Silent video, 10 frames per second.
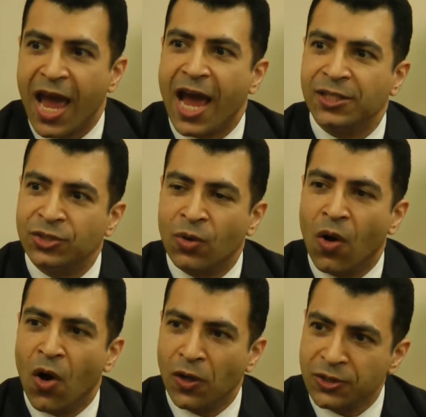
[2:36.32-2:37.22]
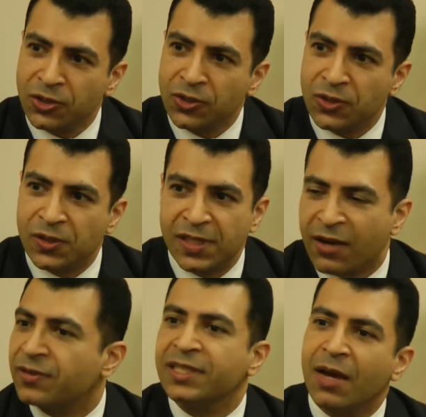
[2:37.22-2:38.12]
And so all students,
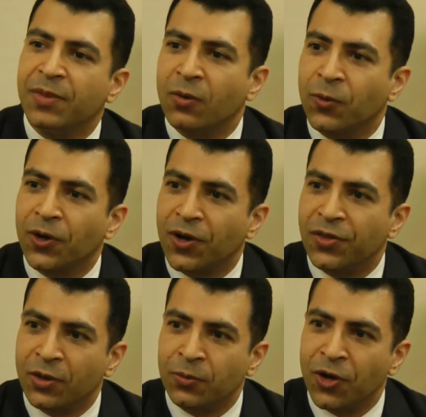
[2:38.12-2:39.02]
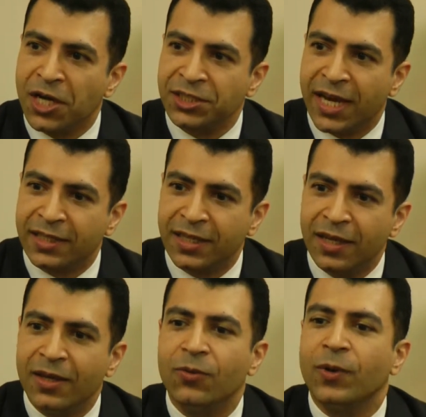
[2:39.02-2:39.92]
every time they work on their project,
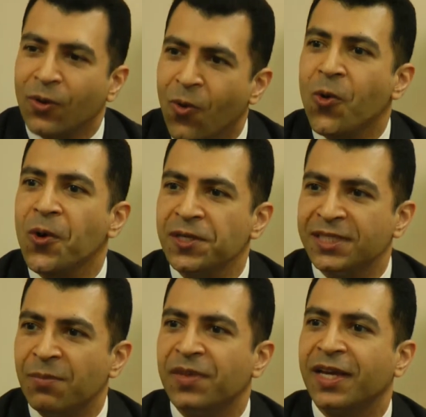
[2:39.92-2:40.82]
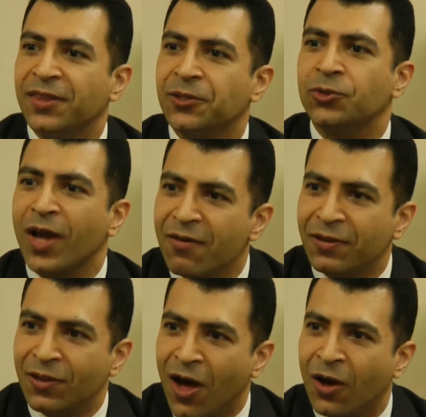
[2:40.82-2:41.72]
record something in their
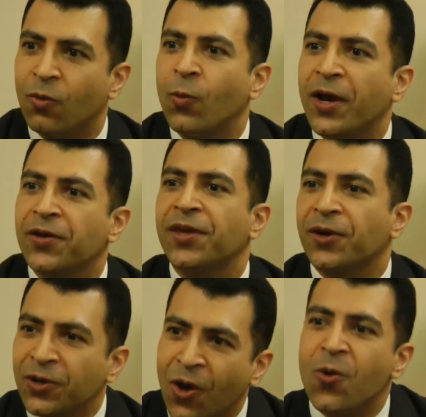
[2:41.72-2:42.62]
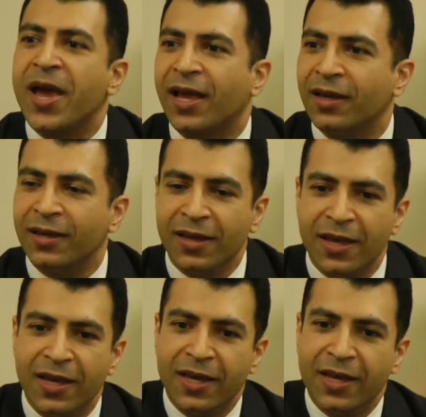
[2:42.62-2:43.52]
travel log, where they're going.
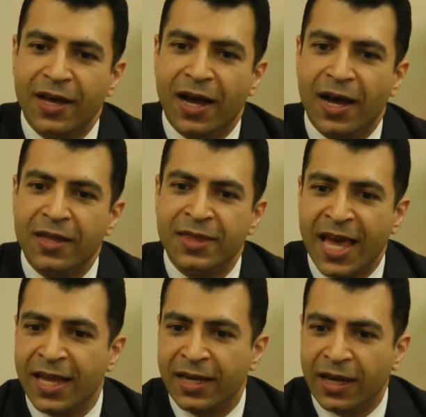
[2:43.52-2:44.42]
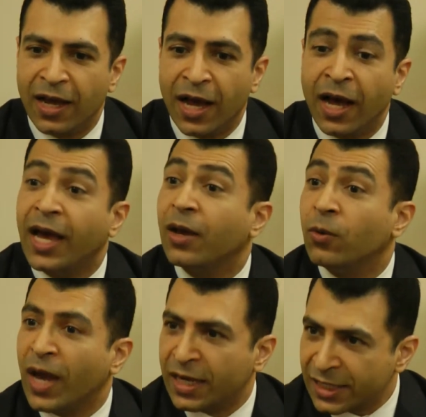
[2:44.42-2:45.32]
Then,
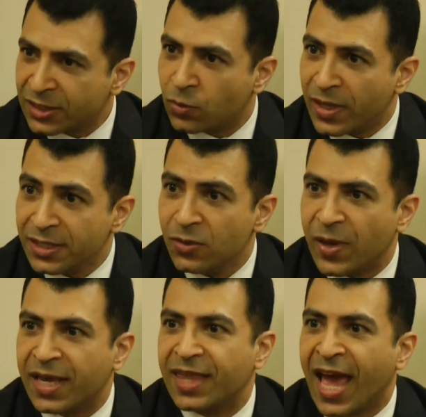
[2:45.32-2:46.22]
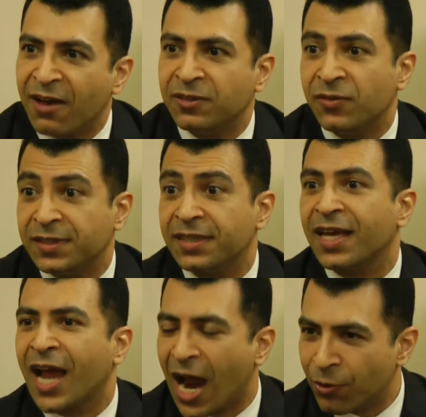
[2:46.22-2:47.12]
at least once a week, they have to visit
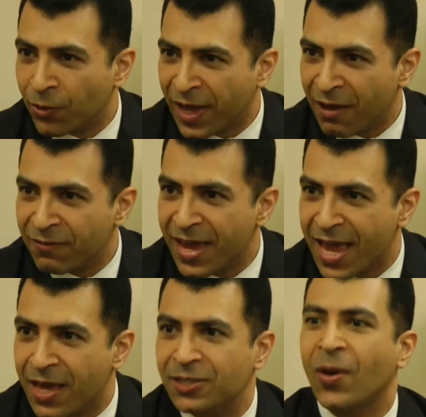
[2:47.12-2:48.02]
the Cairo Cafe.